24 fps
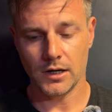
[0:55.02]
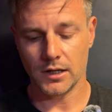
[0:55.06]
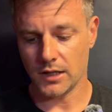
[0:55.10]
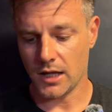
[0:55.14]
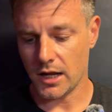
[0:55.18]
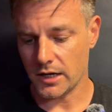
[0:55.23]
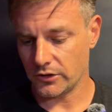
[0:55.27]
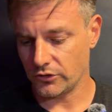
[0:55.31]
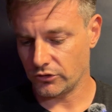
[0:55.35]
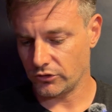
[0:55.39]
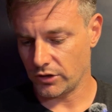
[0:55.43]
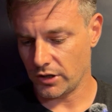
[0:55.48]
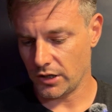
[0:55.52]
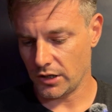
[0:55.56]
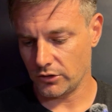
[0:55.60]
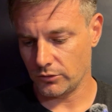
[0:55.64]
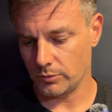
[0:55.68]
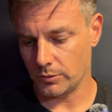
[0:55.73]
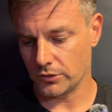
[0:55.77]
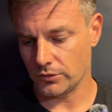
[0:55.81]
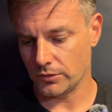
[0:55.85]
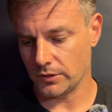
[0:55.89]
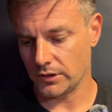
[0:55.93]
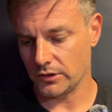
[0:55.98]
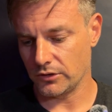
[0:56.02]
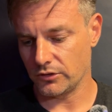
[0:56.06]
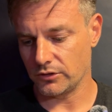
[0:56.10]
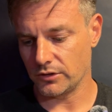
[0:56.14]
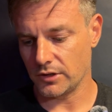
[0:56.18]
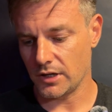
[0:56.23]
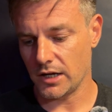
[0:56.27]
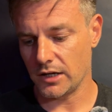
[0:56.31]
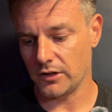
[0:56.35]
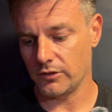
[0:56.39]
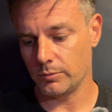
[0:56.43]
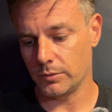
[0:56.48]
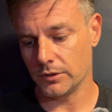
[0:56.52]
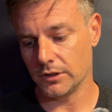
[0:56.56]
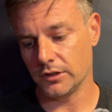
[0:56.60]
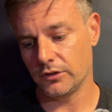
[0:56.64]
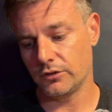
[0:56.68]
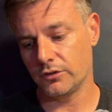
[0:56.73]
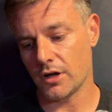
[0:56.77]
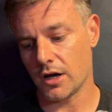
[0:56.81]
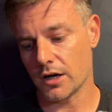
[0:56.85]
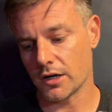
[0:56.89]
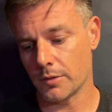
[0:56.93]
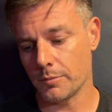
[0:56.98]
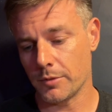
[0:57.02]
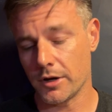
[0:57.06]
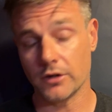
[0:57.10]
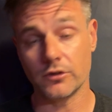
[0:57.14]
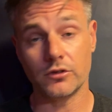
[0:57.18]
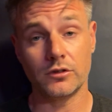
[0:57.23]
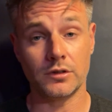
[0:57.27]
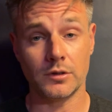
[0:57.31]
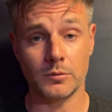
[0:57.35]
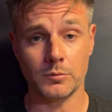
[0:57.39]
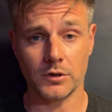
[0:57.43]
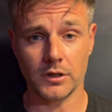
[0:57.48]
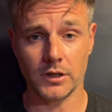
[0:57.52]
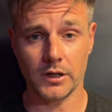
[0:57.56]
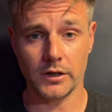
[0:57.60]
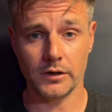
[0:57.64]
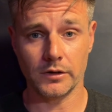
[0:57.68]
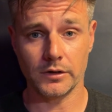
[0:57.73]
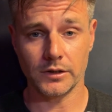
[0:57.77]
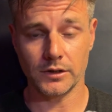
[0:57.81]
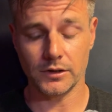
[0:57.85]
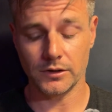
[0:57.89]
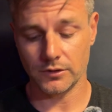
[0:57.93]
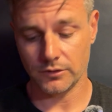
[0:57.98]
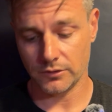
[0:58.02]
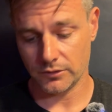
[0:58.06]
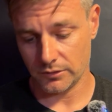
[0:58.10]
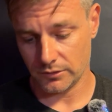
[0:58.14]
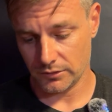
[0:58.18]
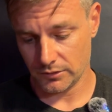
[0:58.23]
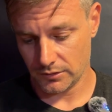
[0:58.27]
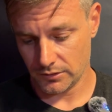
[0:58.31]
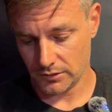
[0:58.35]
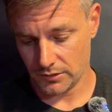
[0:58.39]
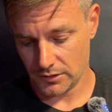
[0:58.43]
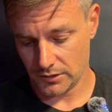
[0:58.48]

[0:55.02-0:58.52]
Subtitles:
A lot has changed between this knife, but let's talk about similarities.